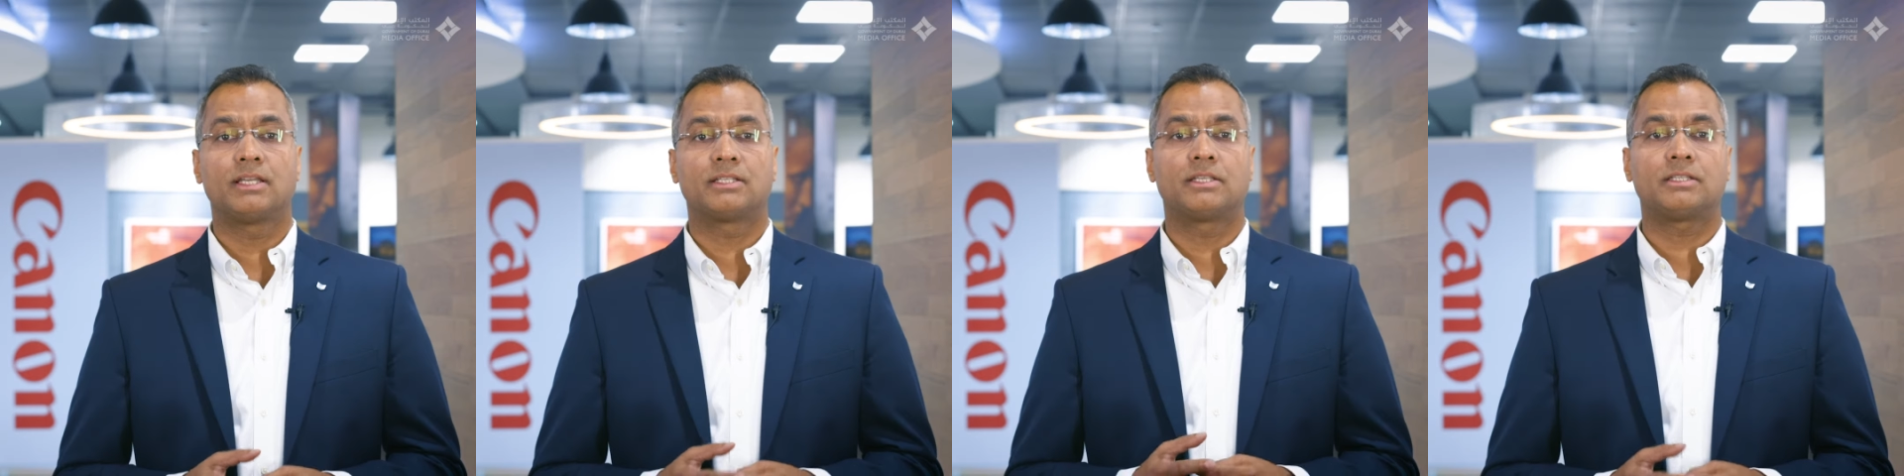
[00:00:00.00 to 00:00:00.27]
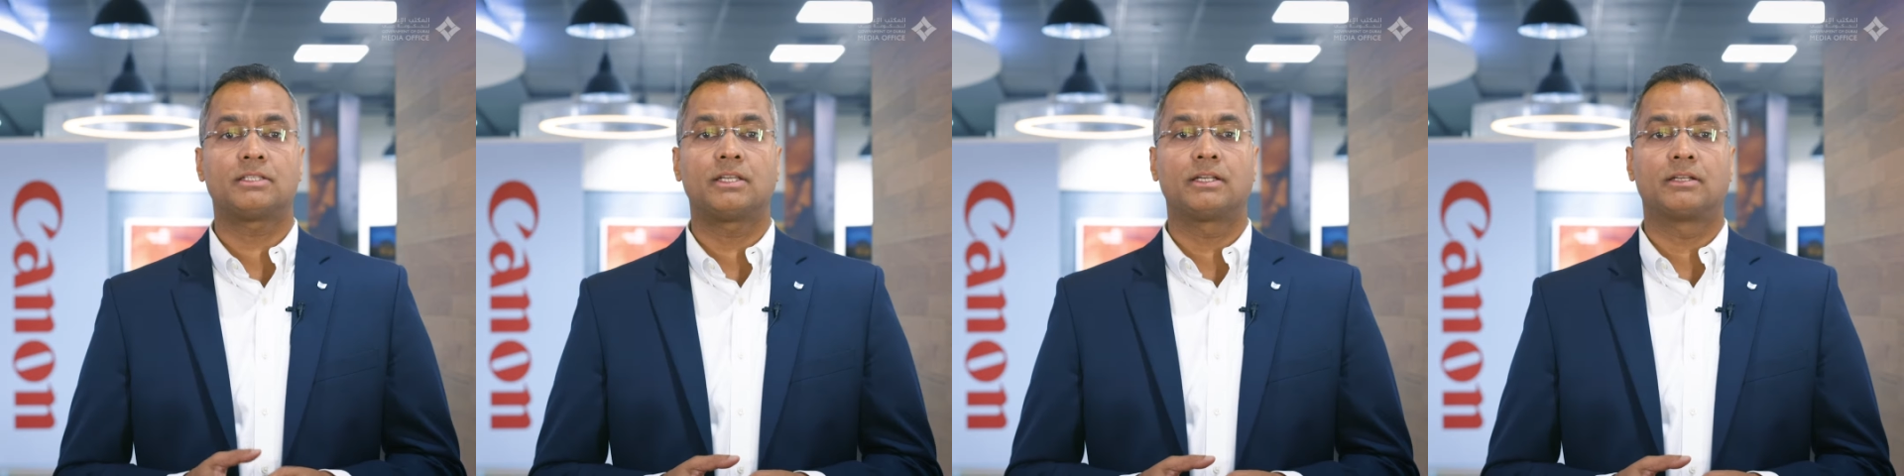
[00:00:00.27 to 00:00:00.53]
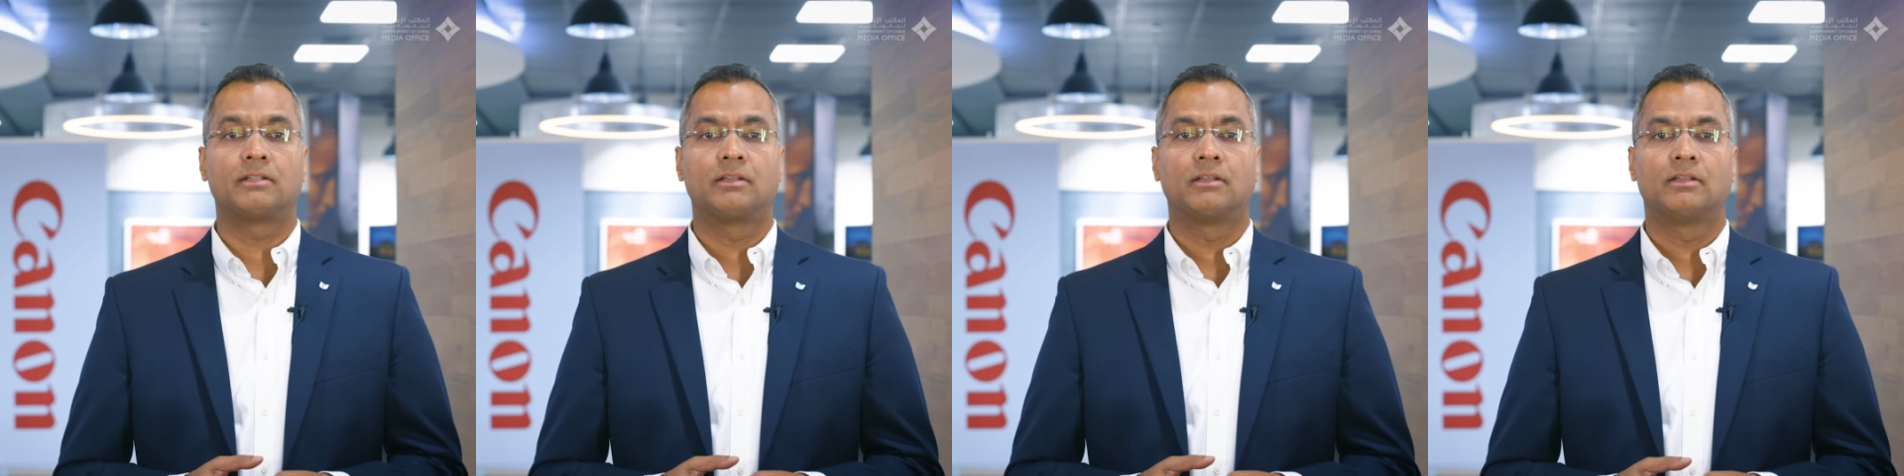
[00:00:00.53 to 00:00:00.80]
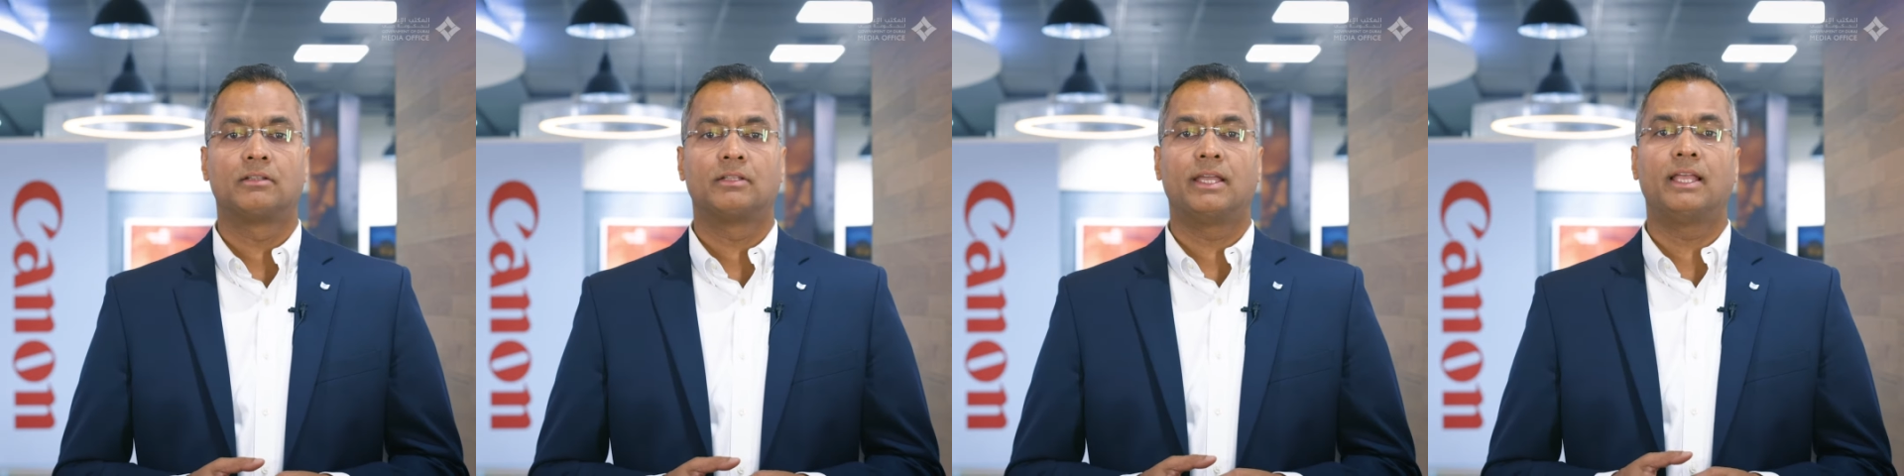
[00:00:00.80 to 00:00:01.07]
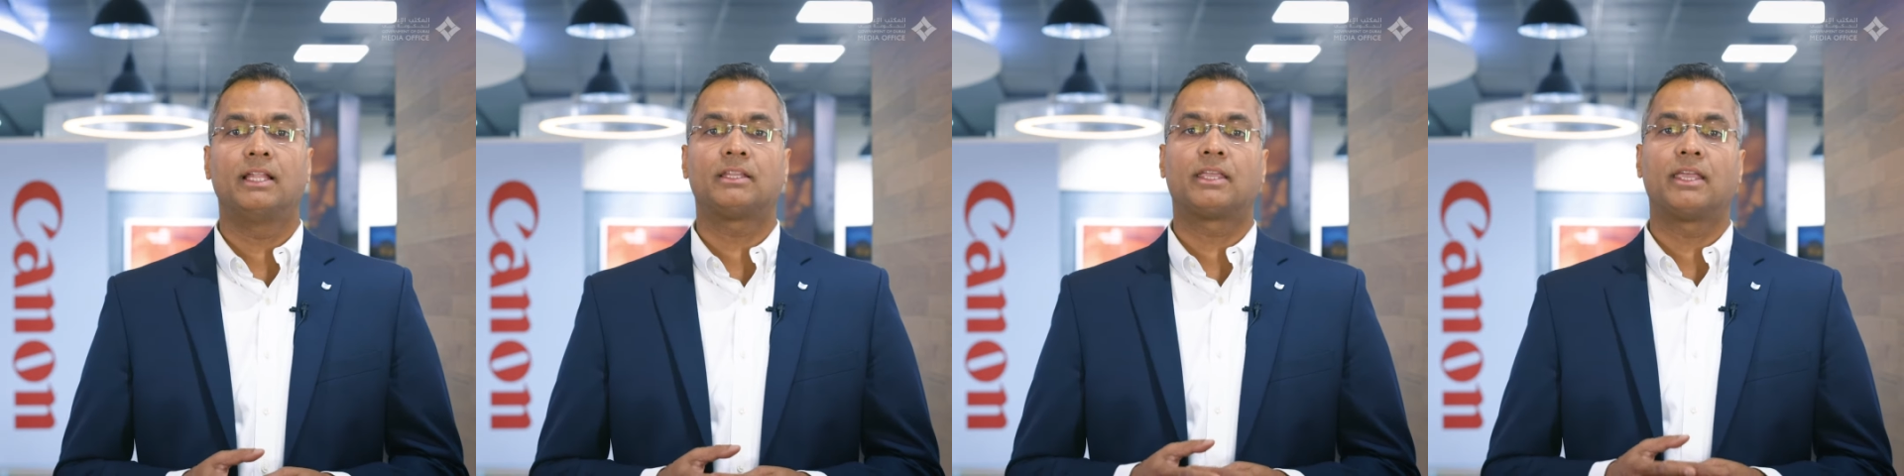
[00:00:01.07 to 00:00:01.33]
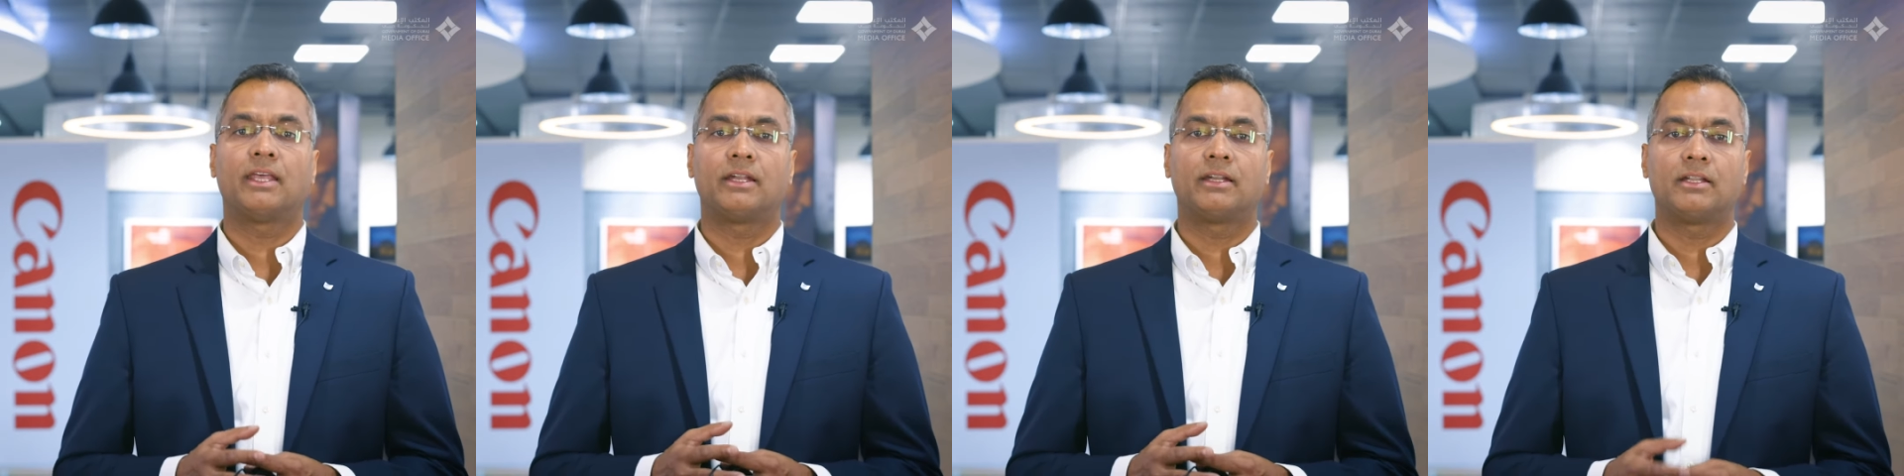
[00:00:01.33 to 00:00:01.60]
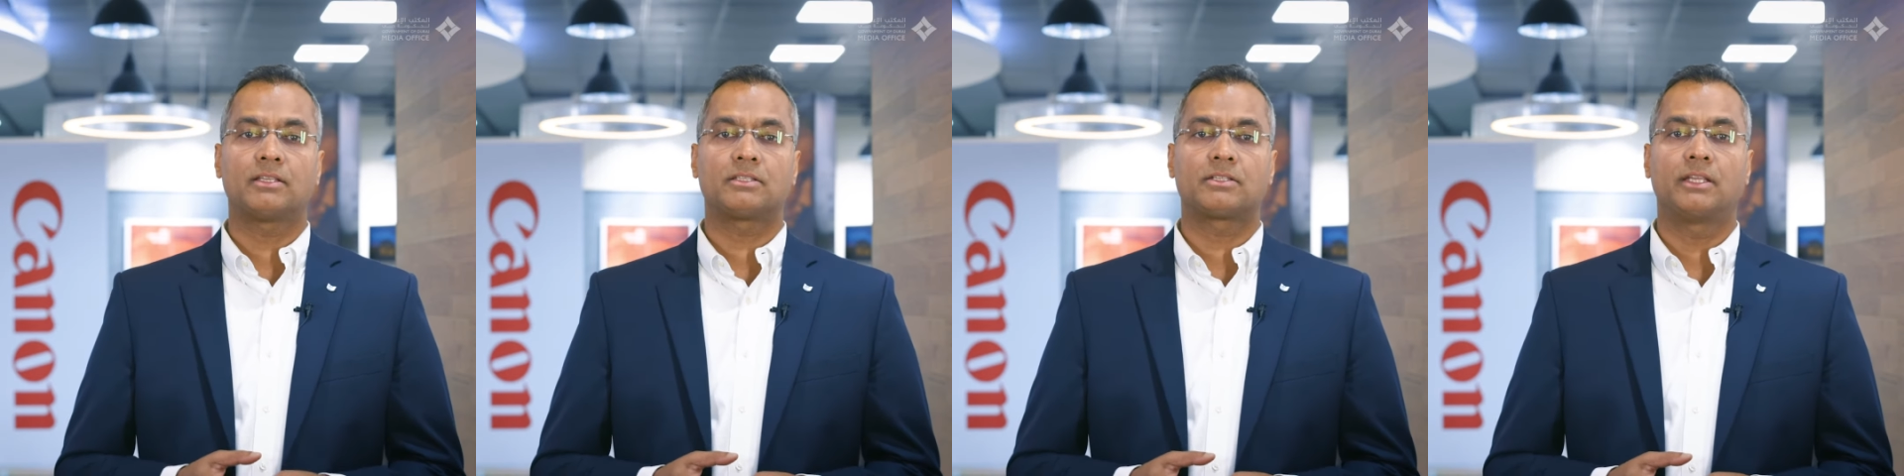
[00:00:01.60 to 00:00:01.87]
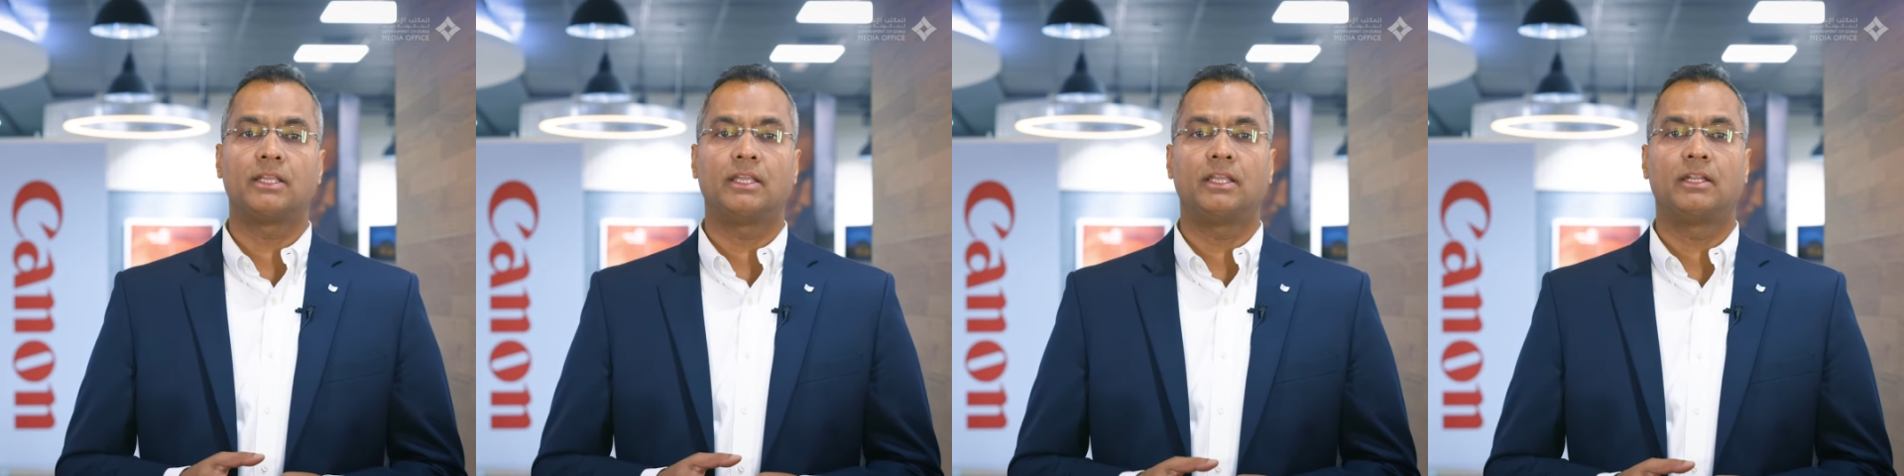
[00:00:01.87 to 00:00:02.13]
assisted the healthcare
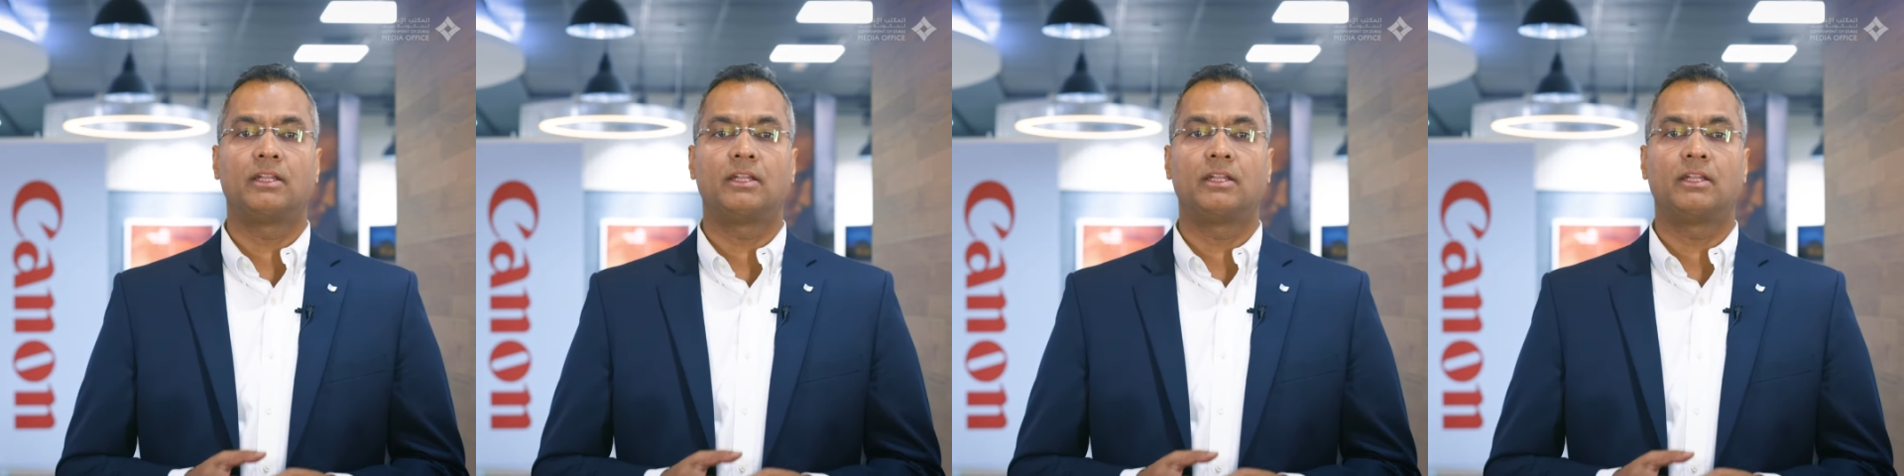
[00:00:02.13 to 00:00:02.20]
industry